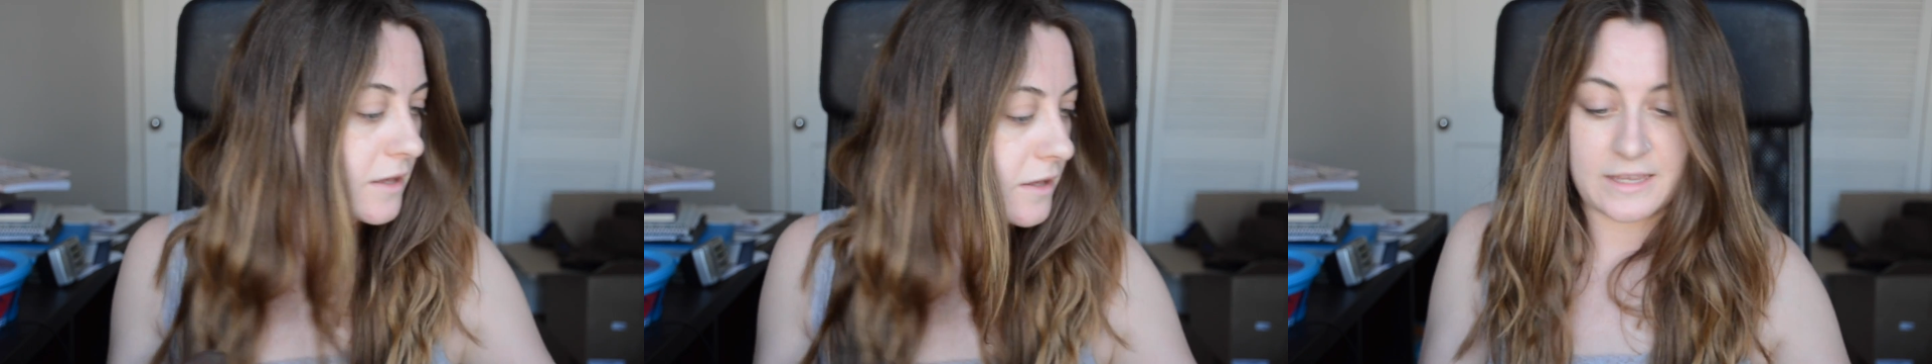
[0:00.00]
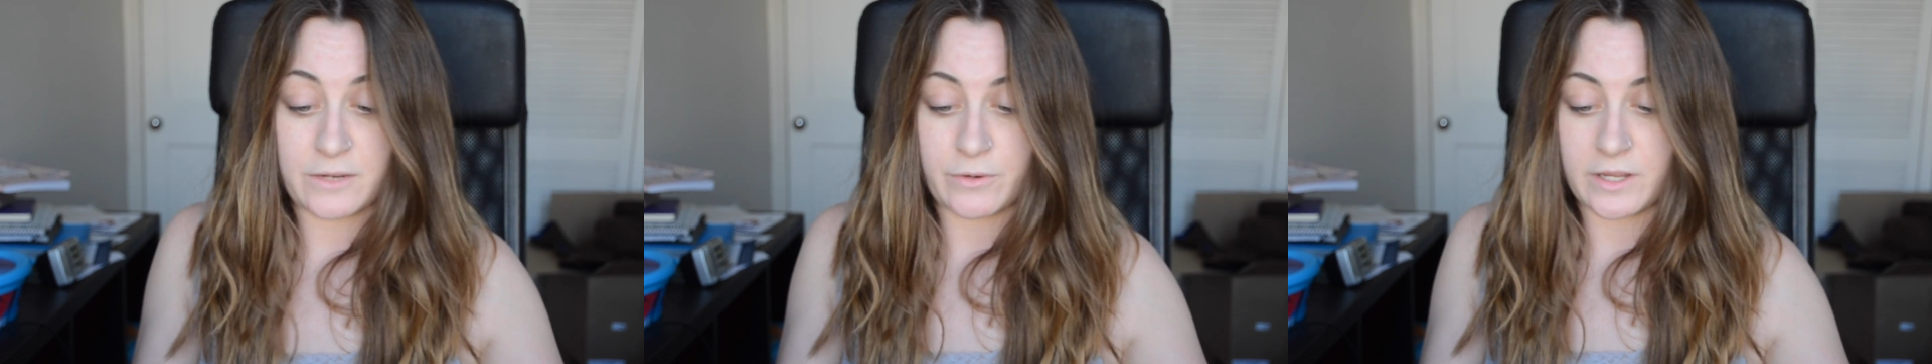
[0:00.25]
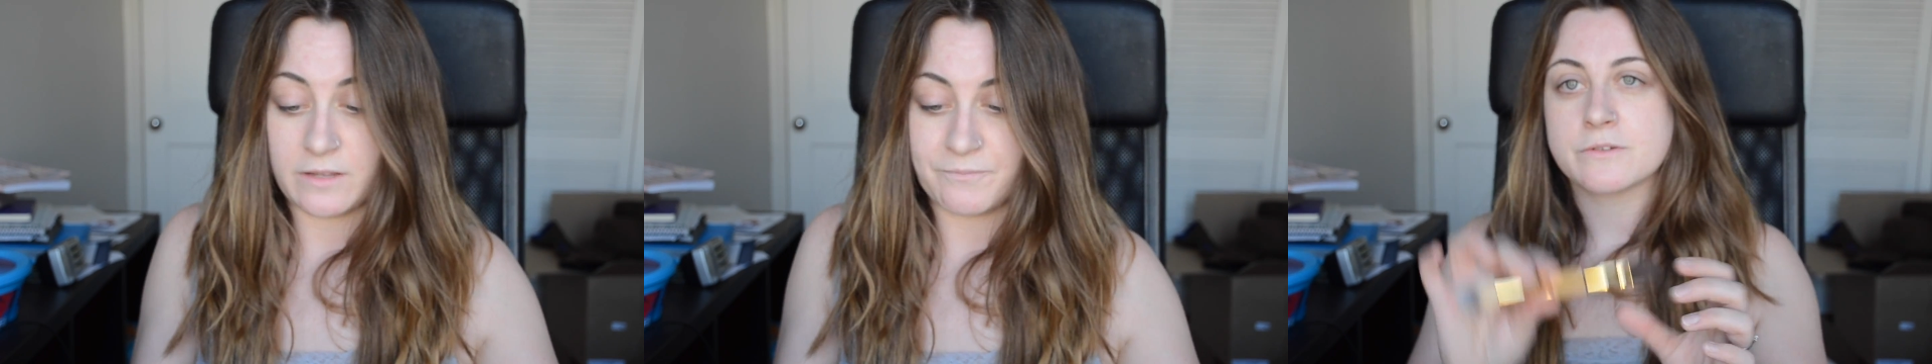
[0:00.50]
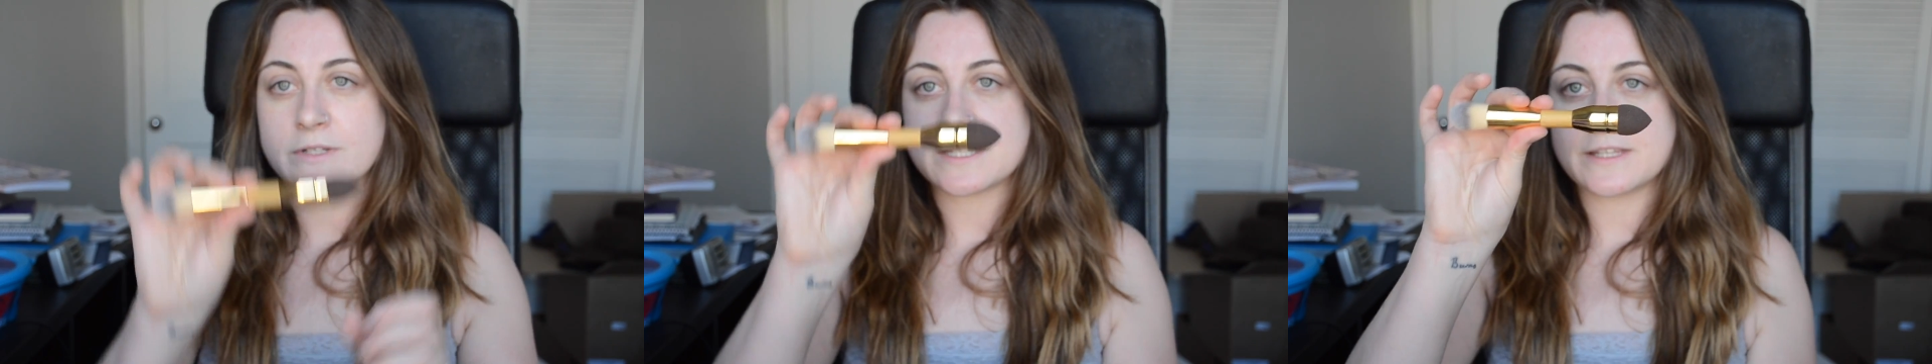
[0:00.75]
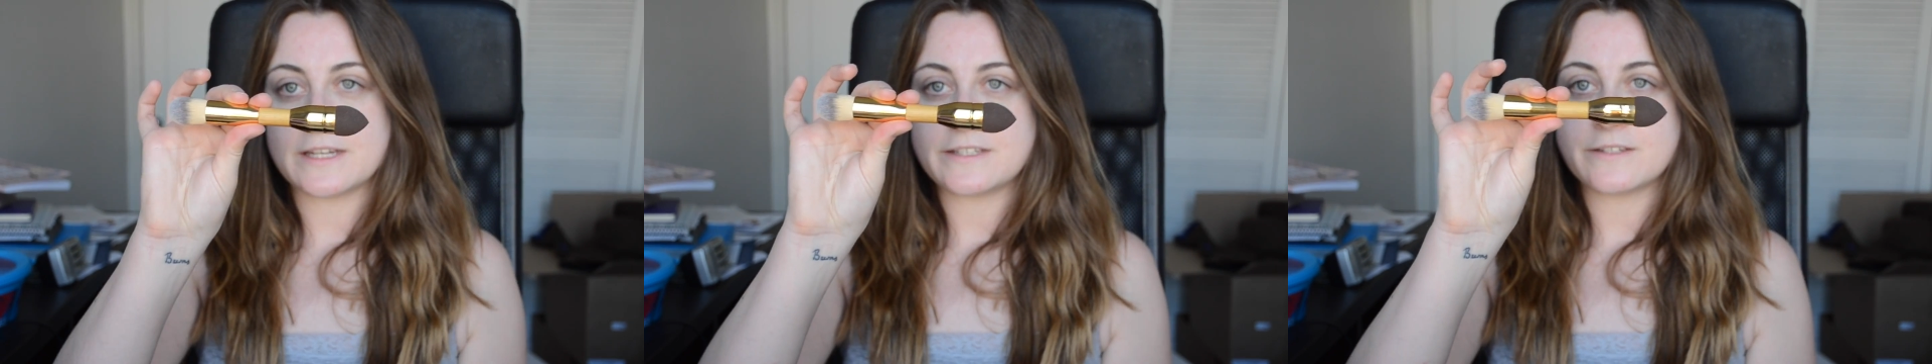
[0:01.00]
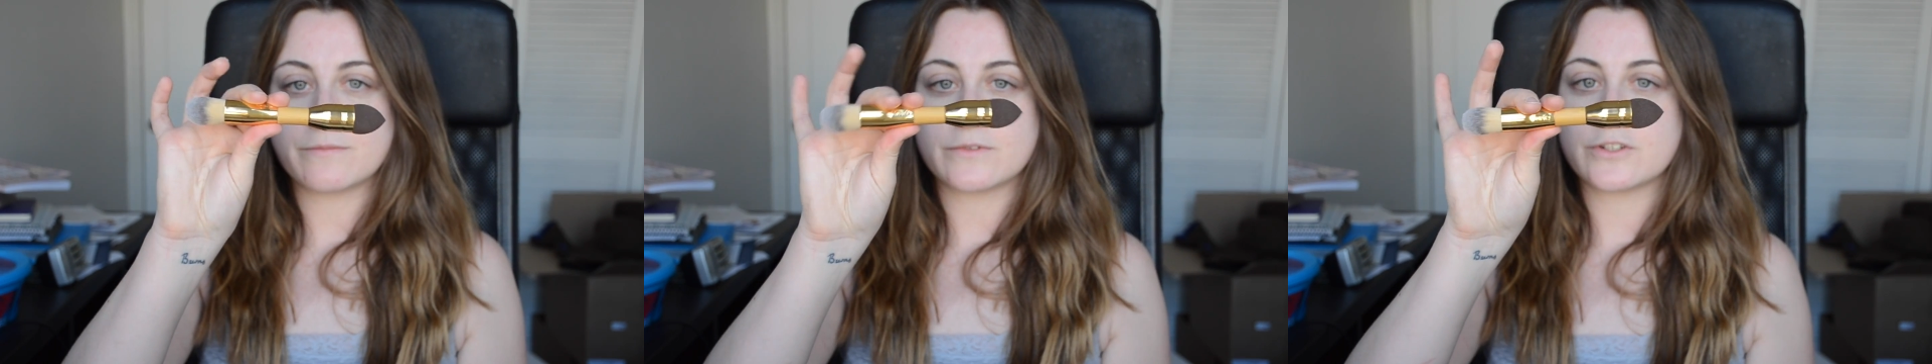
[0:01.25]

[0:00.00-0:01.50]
Anyway, so it's this